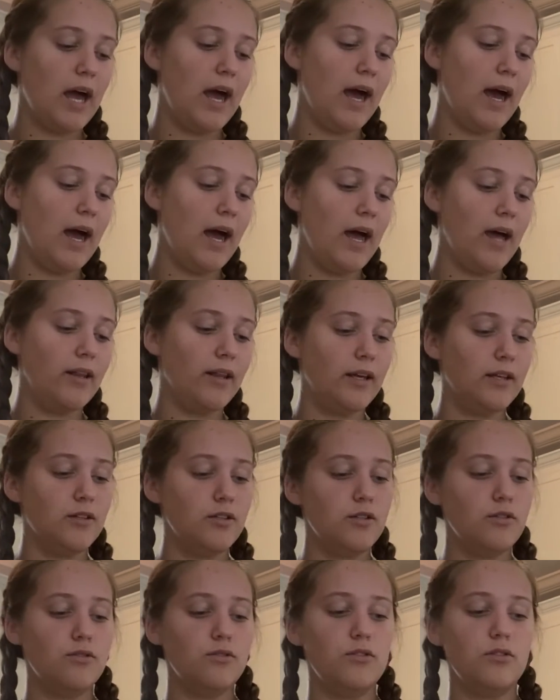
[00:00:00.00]
I like to
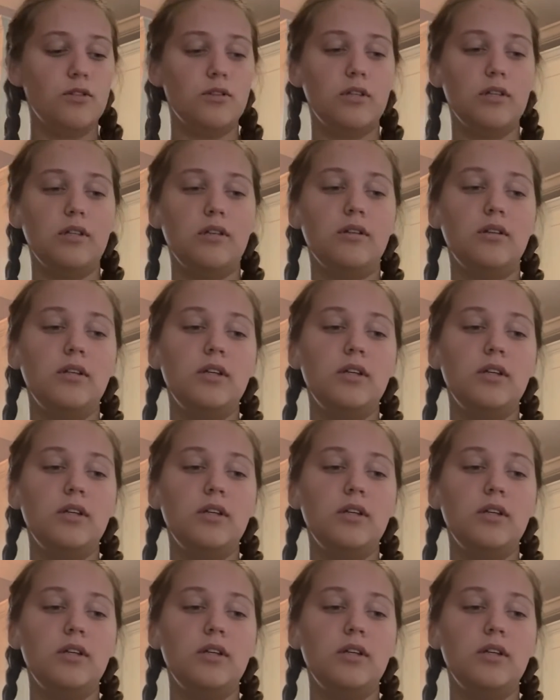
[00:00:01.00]
use the